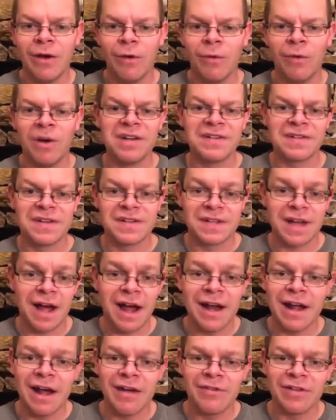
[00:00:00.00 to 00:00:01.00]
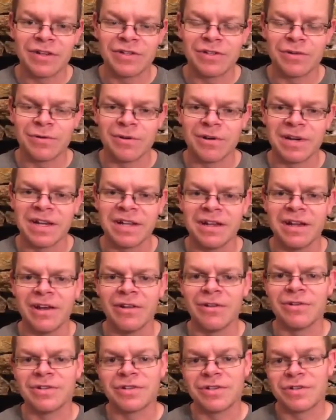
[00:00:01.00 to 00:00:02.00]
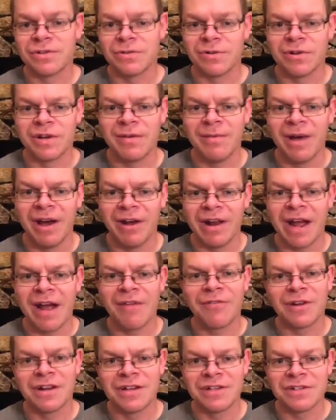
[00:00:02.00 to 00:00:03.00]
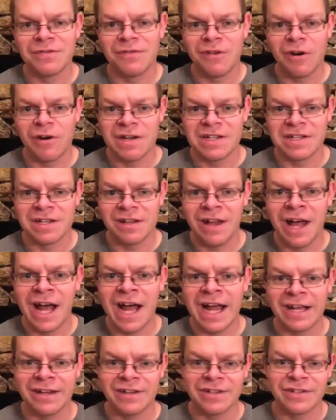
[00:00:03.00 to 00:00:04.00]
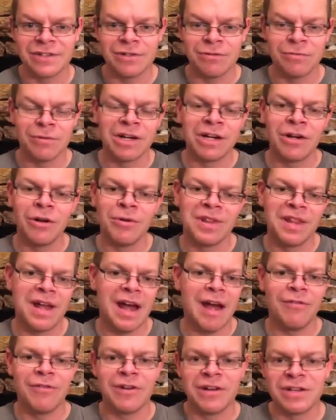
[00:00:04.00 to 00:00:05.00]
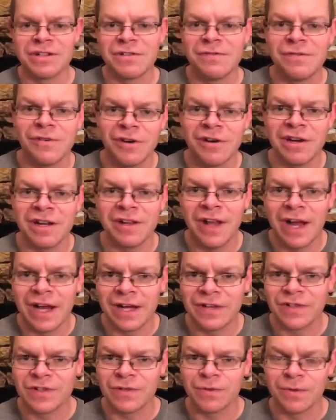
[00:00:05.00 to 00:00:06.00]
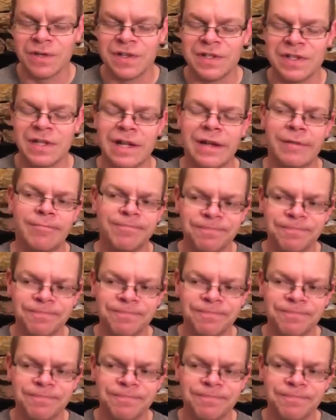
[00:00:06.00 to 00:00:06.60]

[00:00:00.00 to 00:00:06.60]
One is a skydiving story, and the other is a story about African safaris and lions. So we're going to go with the African safari and lion story today.